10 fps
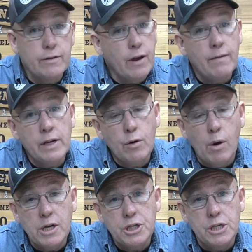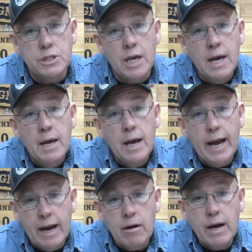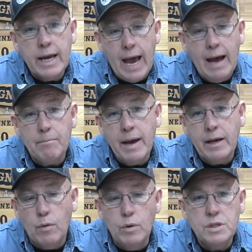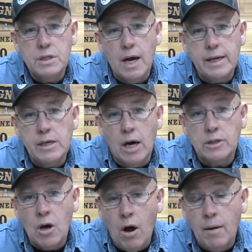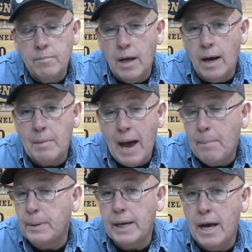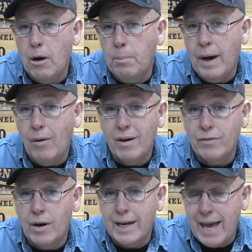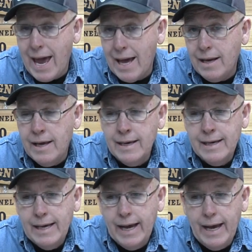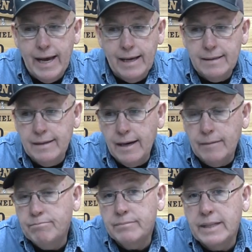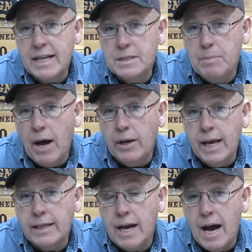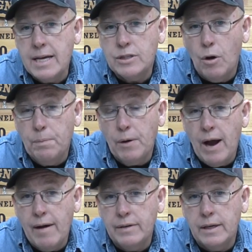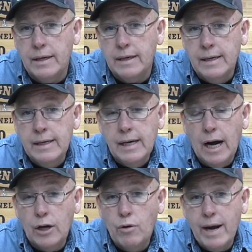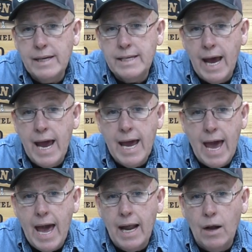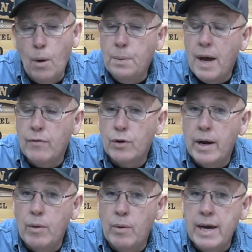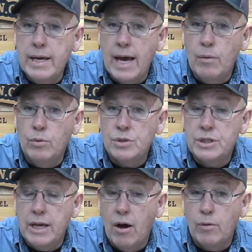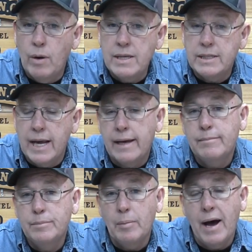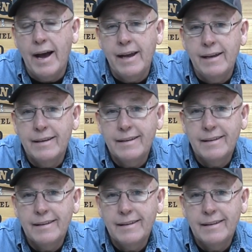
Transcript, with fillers: If you have any questions, Eric at makeawoodsign dot com. I'm happy to help however I can. And uh, that's about it, guys. Hope you're having a... a great day, and I hope you have a great week, and we'll see you on Wednesday. Bye-bye.